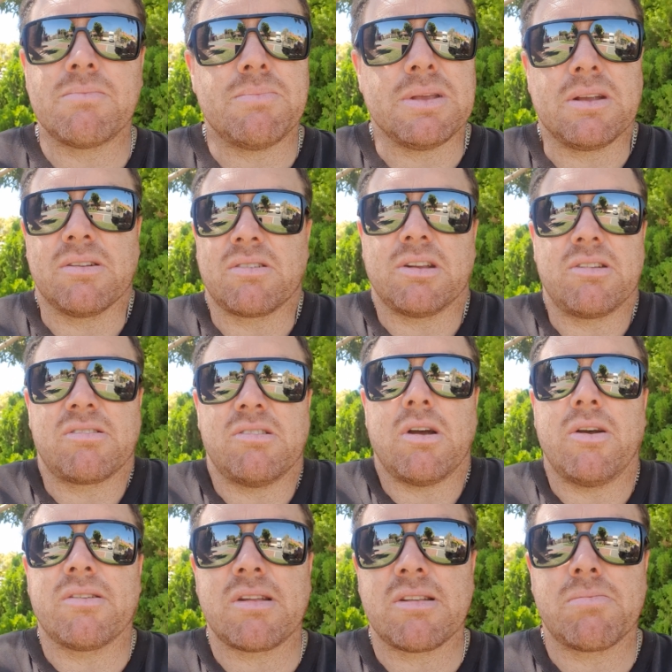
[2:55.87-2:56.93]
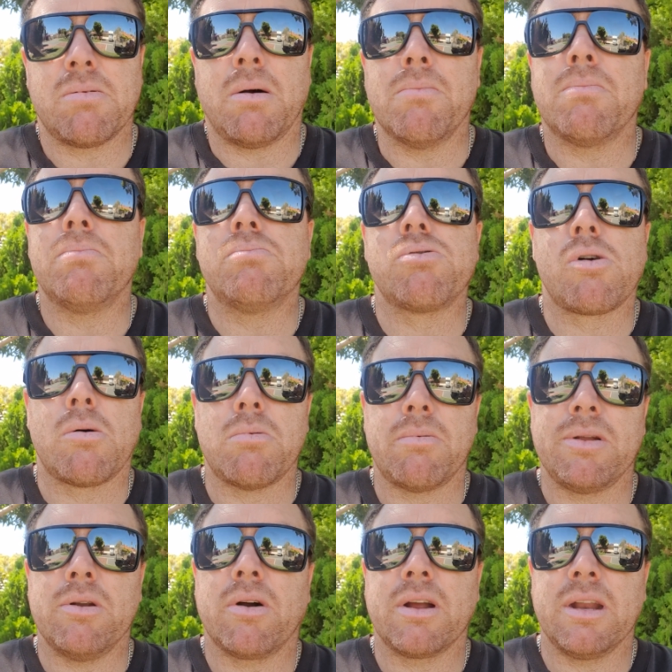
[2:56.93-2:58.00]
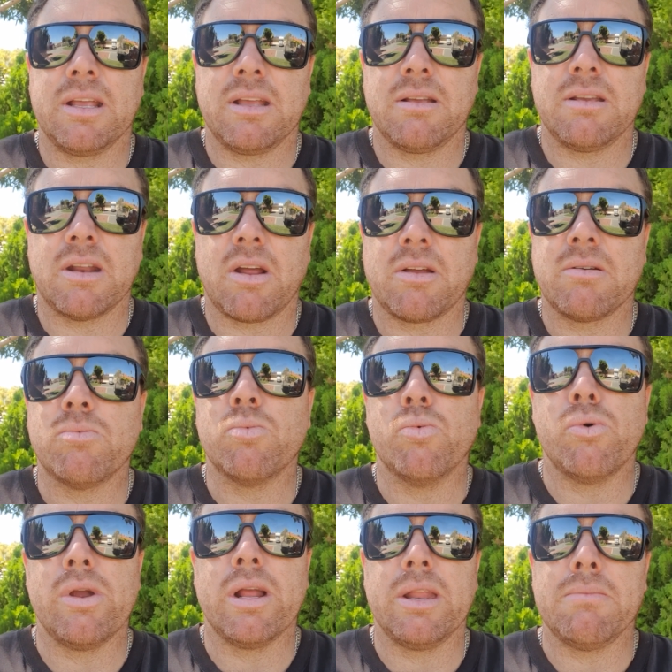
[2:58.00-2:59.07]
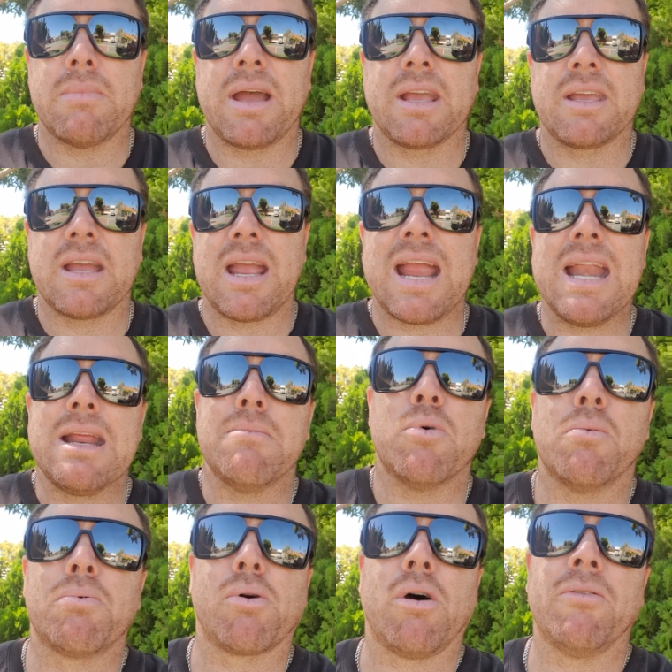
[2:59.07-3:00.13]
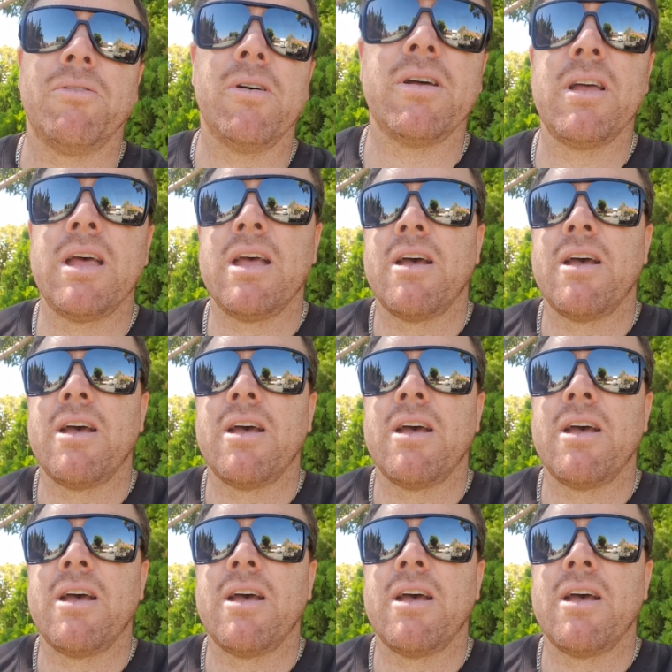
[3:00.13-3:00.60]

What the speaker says: because I just know I'm probably not going to really make any more profit.